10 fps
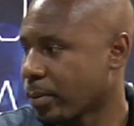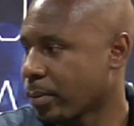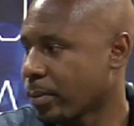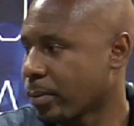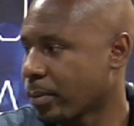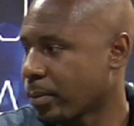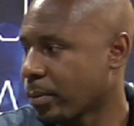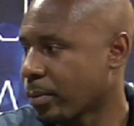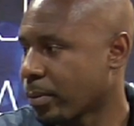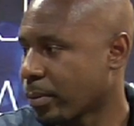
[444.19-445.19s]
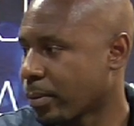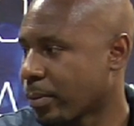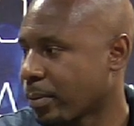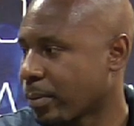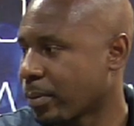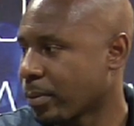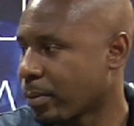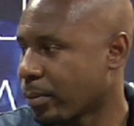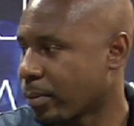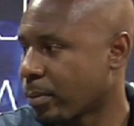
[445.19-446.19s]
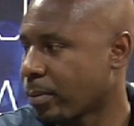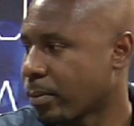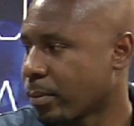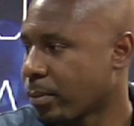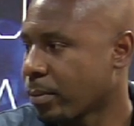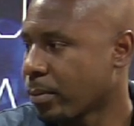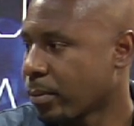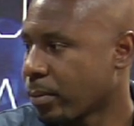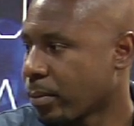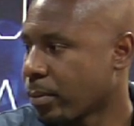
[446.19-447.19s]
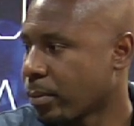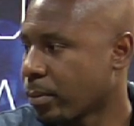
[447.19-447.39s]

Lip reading: (silent)